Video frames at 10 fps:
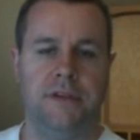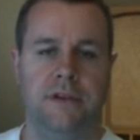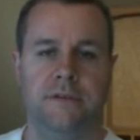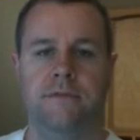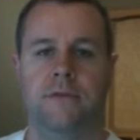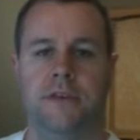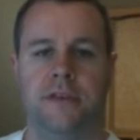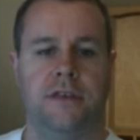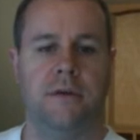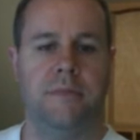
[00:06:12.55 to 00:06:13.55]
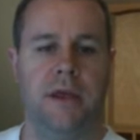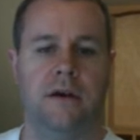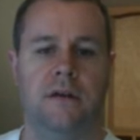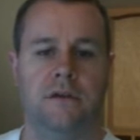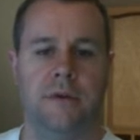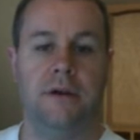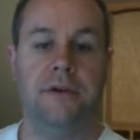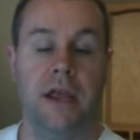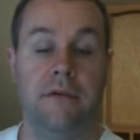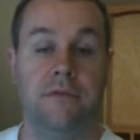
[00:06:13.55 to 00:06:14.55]
div with the thumbnail
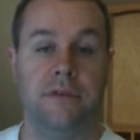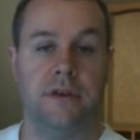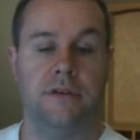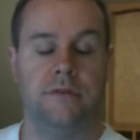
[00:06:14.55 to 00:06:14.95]
around everything.